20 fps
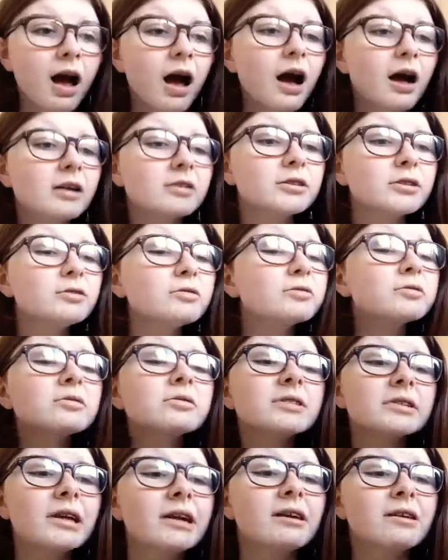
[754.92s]
A total
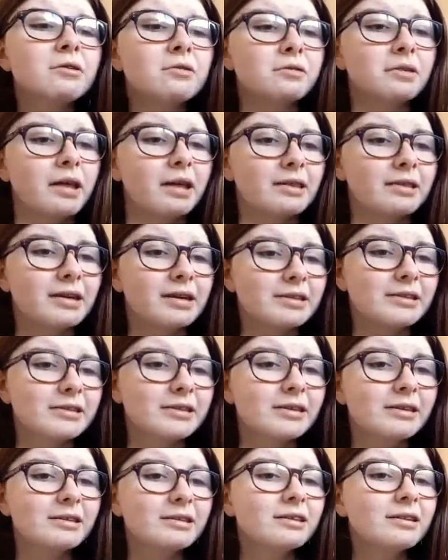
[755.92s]
psycho, that
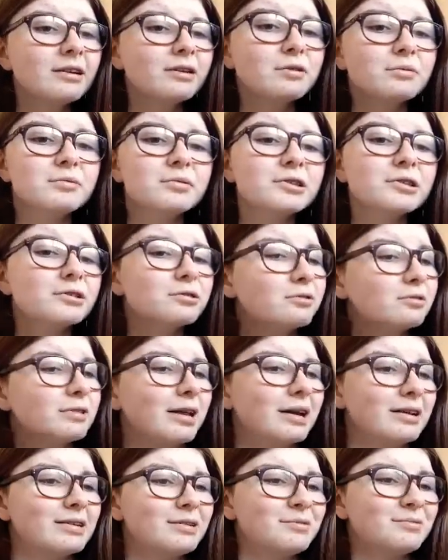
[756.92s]
lady. Leo was so
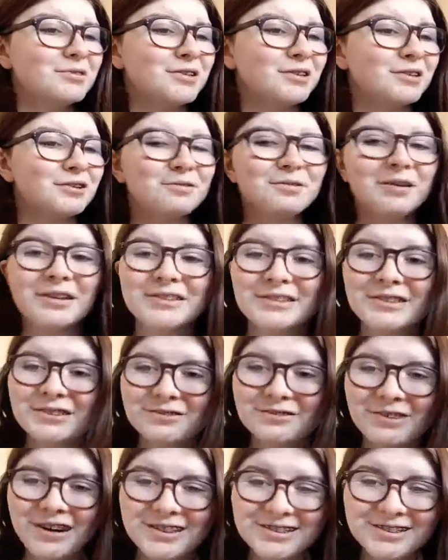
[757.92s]
glad he was on a quest to
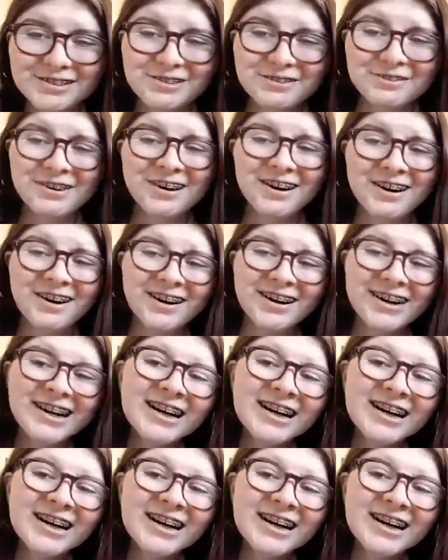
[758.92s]
rescue her.